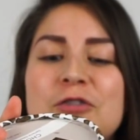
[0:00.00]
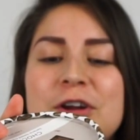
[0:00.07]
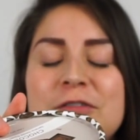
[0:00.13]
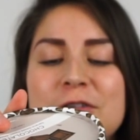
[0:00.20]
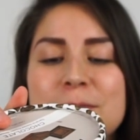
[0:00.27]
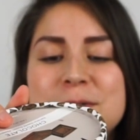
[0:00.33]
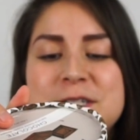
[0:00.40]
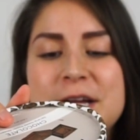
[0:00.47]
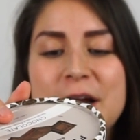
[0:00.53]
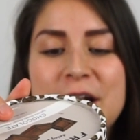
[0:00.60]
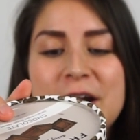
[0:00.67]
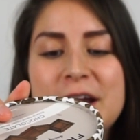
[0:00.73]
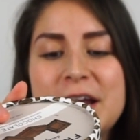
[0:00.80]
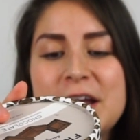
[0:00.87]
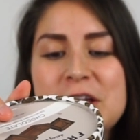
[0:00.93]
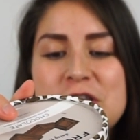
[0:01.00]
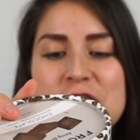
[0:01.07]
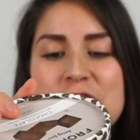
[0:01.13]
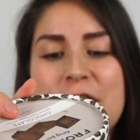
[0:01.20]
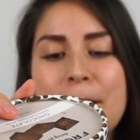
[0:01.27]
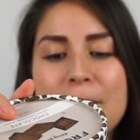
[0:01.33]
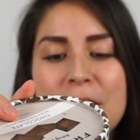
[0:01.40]
free from dairy,
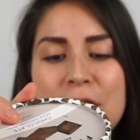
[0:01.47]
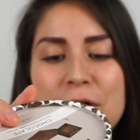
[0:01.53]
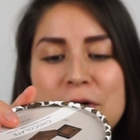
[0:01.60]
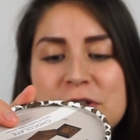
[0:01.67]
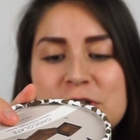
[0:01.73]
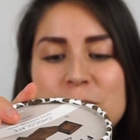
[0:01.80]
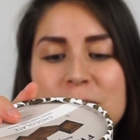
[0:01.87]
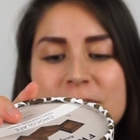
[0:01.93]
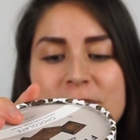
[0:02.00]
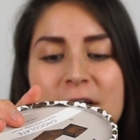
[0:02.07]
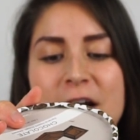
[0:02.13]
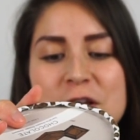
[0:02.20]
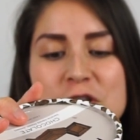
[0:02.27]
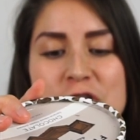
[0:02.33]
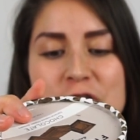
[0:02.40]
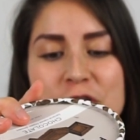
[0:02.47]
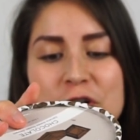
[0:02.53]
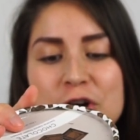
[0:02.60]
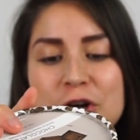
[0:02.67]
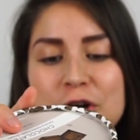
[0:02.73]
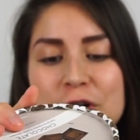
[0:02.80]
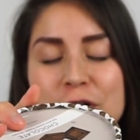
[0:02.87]
GMOs, refined
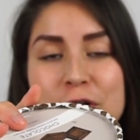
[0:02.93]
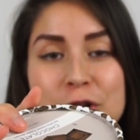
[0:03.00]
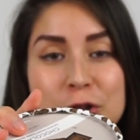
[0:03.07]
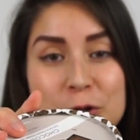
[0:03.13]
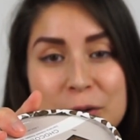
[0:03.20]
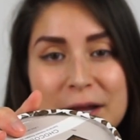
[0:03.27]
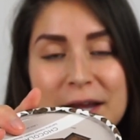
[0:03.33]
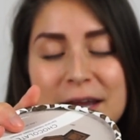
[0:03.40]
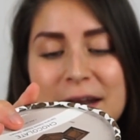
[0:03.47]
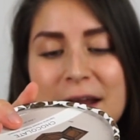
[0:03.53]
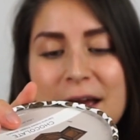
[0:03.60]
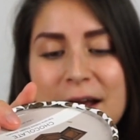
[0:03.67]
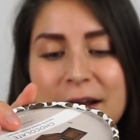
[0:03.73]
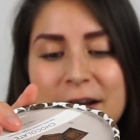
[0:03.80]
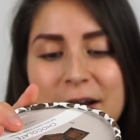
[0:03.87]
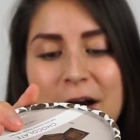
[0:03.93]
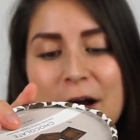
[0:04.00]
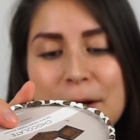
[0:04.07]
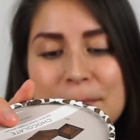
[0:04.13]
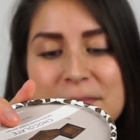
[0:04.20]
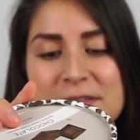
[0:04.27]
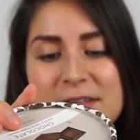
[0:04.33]
sugar, gluten,
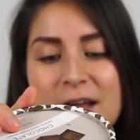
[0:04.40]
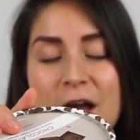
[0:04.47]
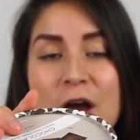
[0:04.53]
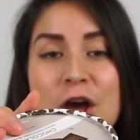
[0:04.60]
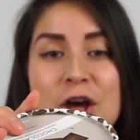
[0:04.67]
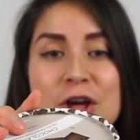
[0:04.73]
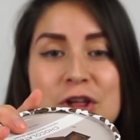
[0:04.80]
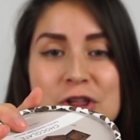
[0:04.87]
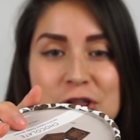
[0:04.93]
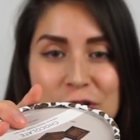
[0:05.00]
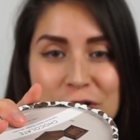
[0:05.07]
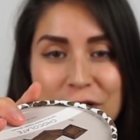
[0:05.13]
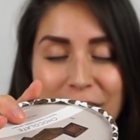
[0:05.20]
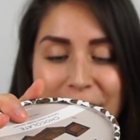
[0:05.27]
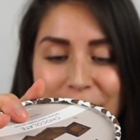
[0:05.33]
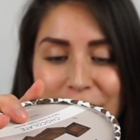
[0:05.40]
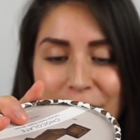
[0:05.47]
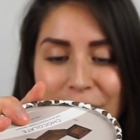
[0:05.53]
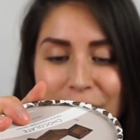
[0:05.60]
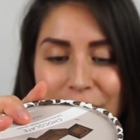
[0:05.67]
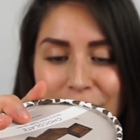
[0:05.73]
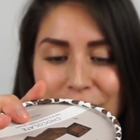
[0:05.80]
gums, sugar
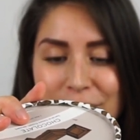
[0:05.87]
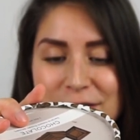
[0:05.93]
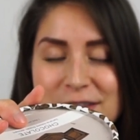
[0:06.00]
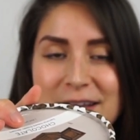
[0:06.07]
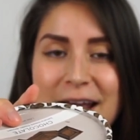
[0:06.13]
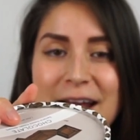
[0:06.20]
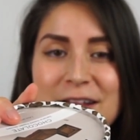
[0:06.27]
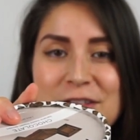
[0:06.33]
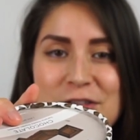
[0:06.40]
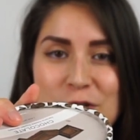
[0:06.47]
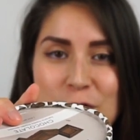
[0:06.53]
alcohols, and